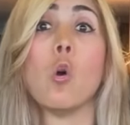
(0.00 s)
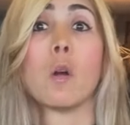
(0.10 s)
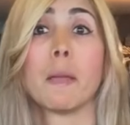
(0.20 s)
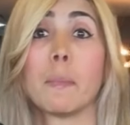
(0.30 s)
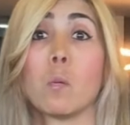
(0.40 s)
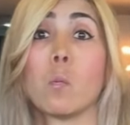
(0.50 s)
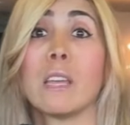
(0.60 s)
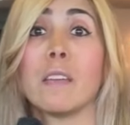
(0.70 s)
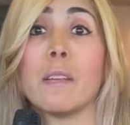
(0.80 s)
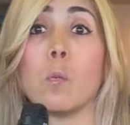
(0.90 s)
or maybe we
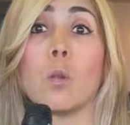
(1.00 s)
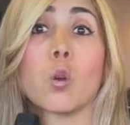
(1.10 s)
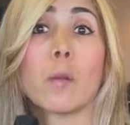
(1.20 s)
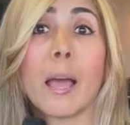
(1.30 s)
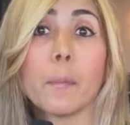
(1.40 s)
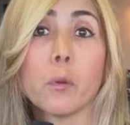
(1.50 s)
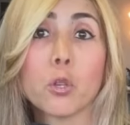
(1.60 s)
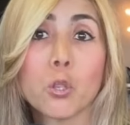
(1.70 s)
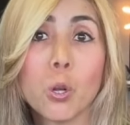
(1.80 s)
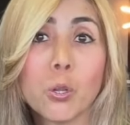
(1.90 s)
even will grab your
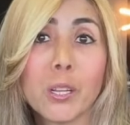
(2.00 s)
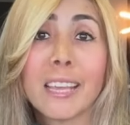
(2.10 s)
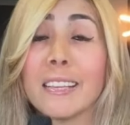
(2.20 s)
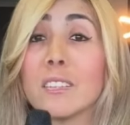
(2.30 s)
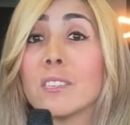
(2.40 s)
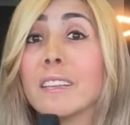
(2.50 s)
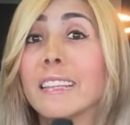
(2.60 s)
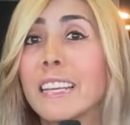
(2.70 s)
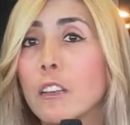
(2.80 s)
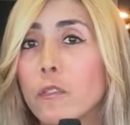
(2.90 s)
shoulder like this to
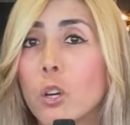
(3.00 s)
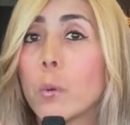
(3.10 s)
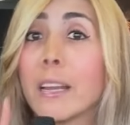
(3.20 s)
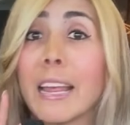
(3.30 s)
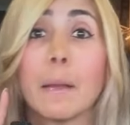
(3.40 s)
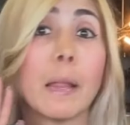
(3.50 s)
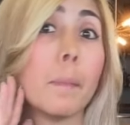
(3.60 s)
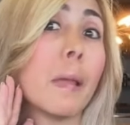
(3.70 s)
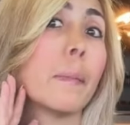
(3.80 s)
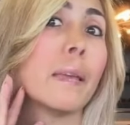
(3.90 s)
lean forward
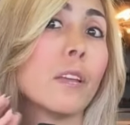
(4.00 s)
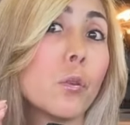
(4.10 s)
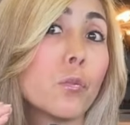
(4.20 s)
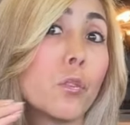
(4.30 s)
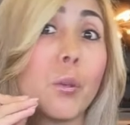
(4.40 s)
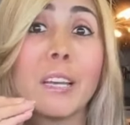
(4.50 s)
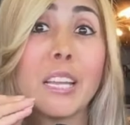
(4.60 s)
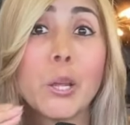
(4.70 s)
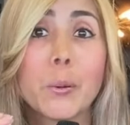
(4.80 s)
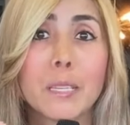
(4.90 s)
and maybe so you can
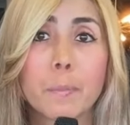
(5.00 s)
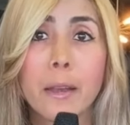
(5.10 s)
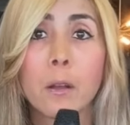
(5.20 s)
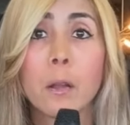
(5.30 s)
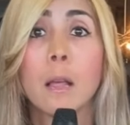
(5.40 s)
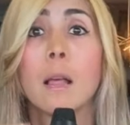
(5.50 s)
hear us better,